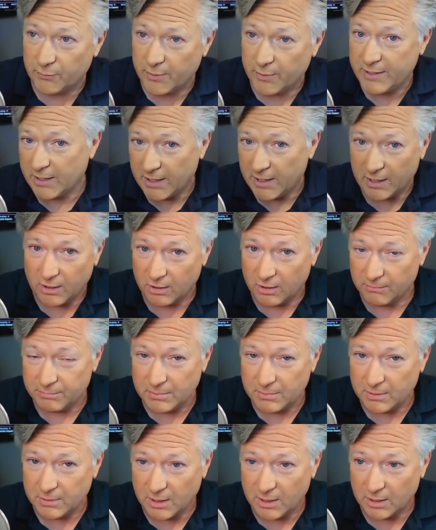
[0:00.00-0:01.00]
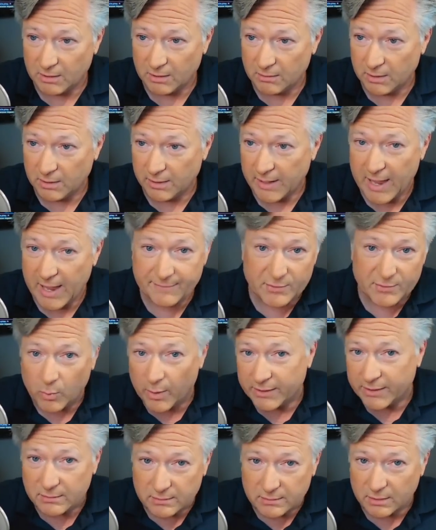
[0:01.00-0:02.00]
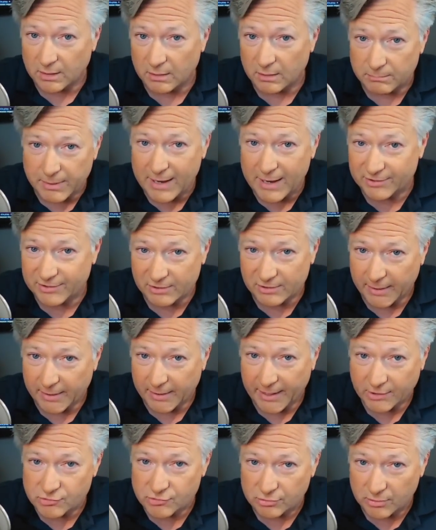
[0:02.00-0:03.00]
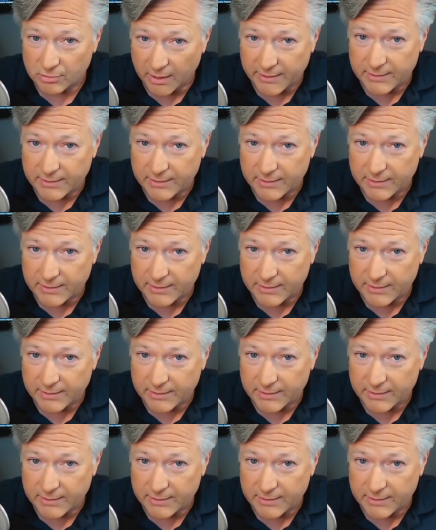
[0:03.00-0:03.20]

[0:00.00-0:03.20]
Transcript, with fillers: a free to air uh, heavyweight uh, boxing match,